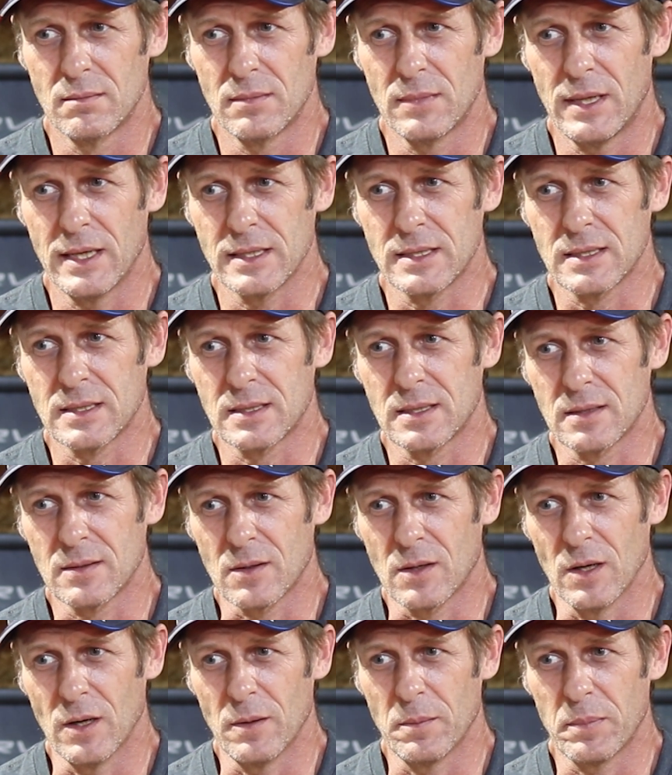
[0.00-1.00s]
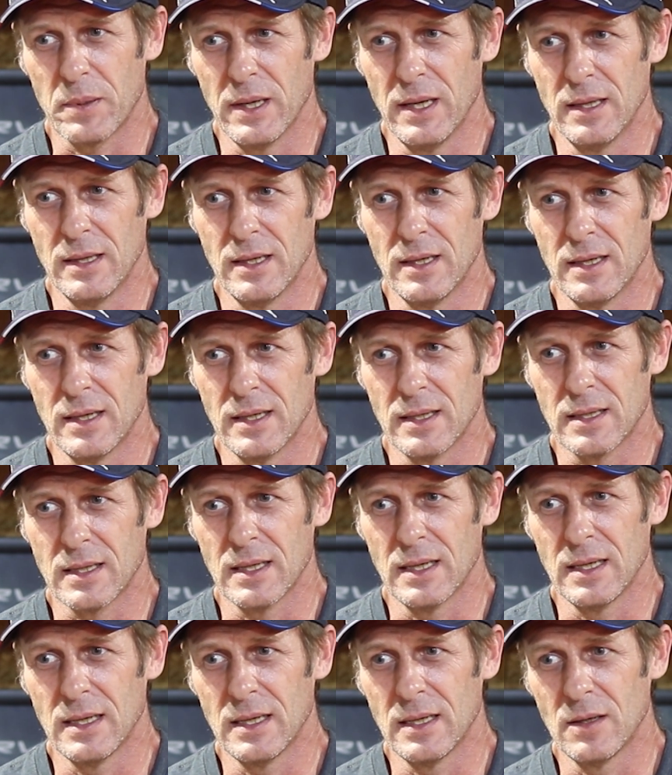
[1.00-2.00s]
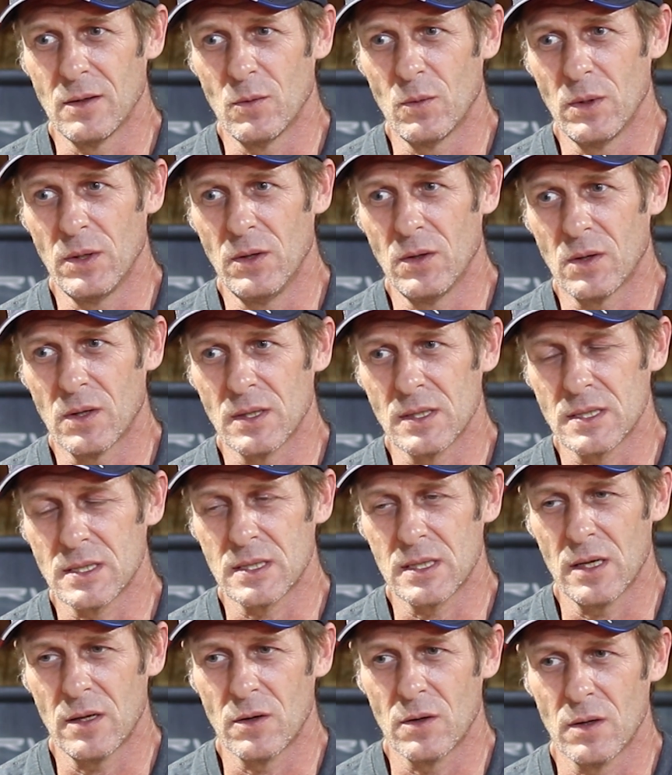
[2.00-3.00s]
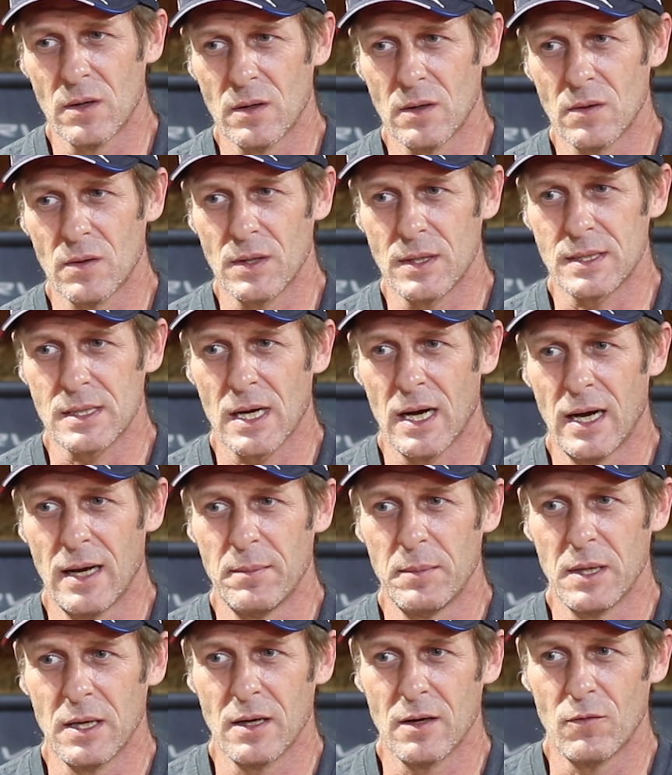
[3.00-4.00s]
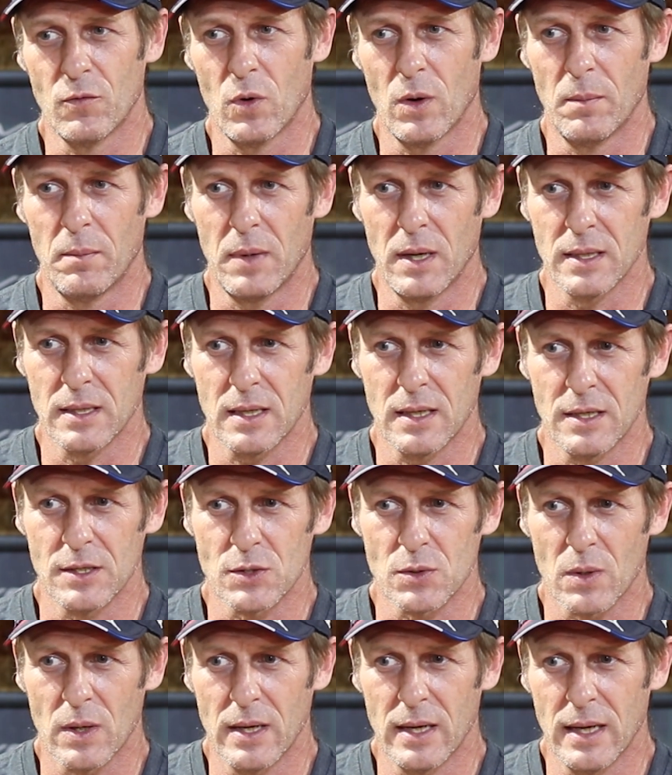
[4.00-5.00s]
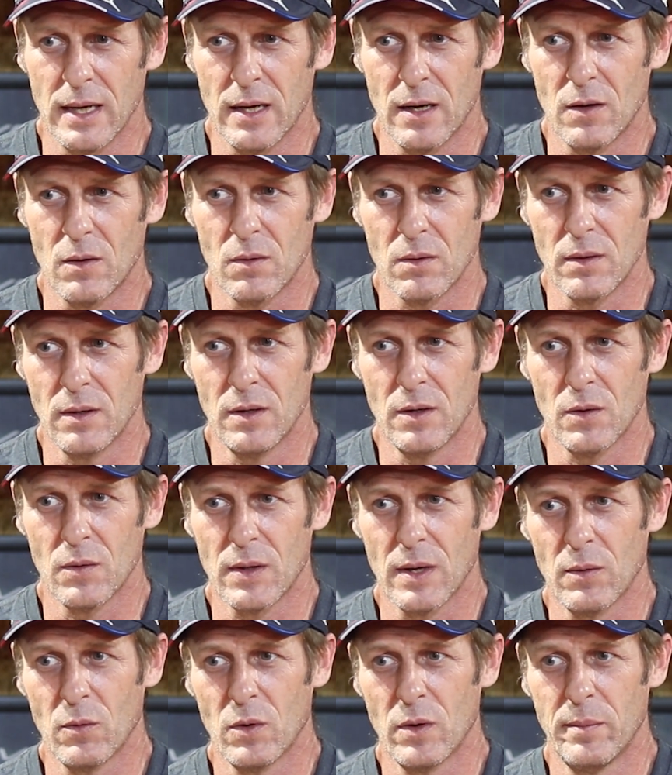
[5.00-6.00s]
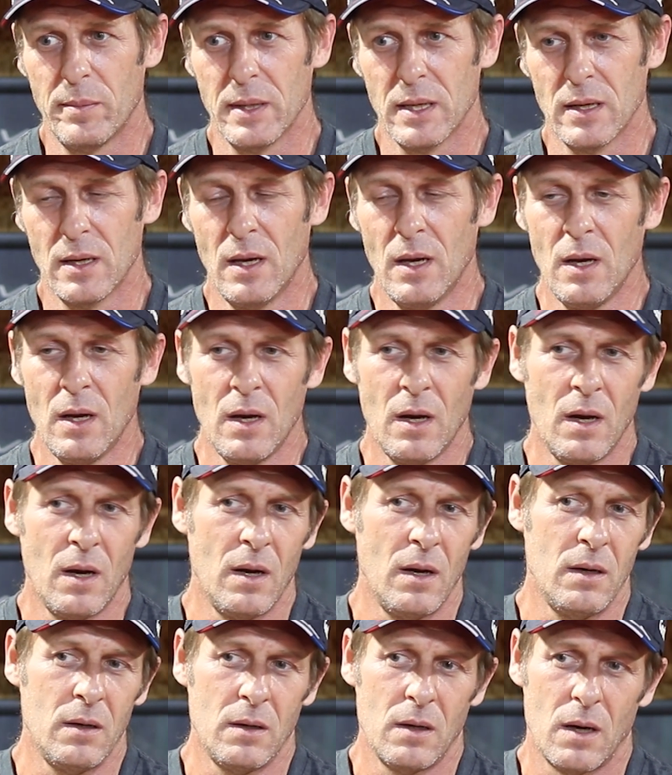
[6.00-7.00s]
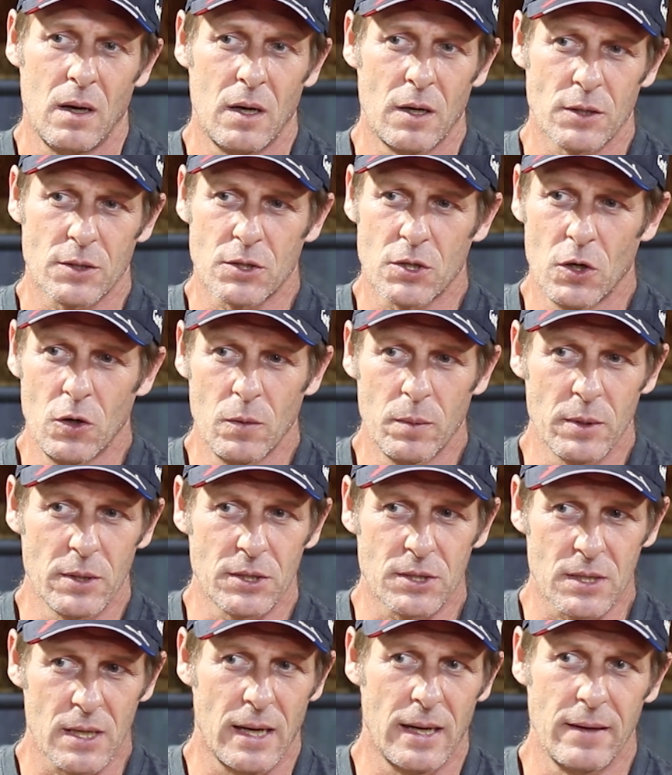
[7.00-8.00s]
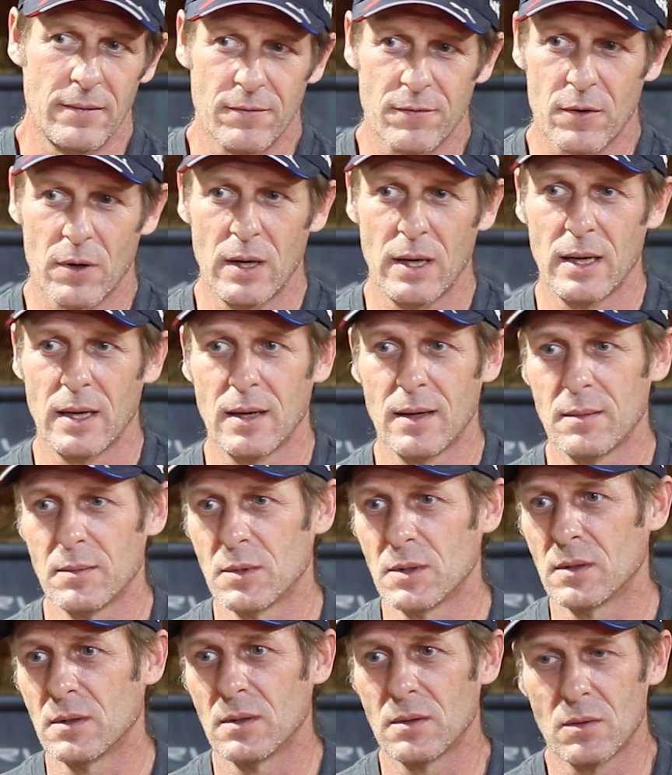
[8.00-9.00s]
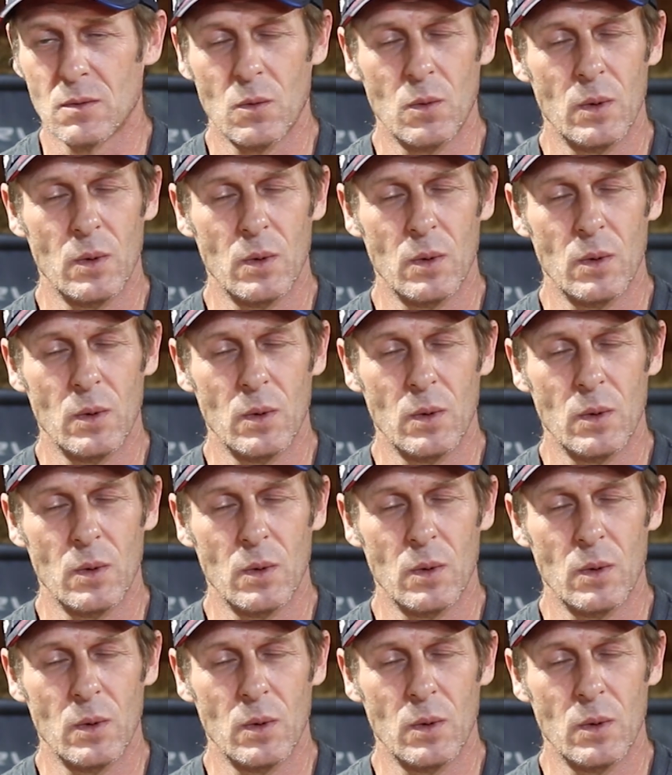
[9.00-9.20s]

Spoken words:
That's gonna, and then when you consider the timing of what month it is right now, you know, that would have been October's time frame or